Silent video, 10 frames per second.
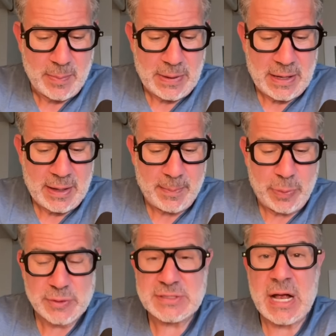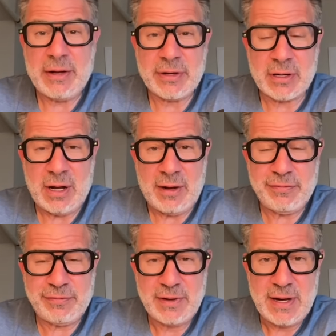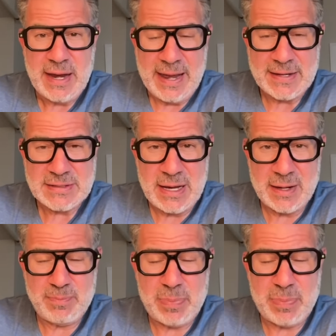Postolnikov. Anton